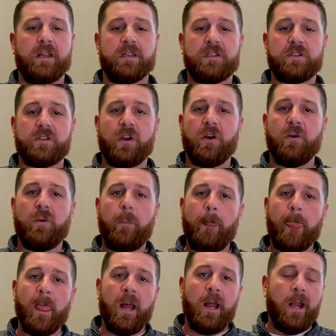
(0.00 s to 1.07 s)
And so
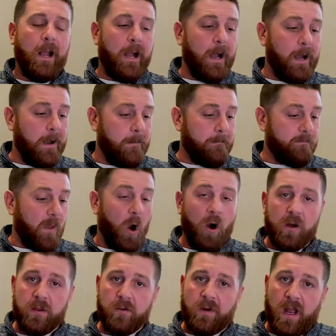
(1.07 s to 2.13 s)

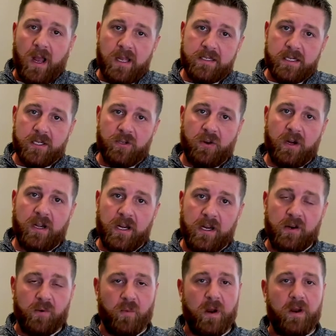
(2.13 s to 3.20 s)
Are you concentrating
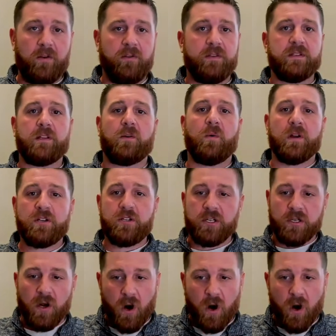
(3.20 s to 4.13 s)
your wealth is the question.